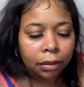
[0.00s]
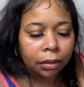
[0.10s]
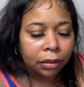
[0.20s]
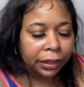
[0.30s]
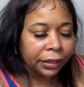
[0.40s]

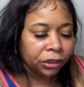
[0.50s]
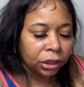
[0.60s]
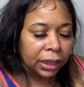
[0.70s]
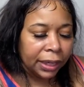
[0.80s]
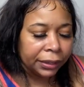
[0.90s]
These
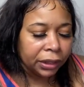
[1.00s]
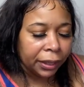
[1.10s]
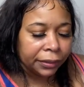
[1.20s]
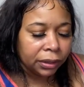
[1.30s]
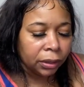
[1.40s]
shades are
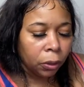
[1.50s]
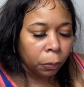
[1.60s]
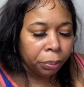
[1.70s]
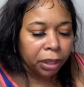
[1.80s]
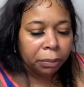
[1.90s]
so
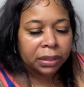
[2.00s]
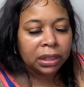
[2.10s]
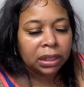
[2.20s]
pigmented.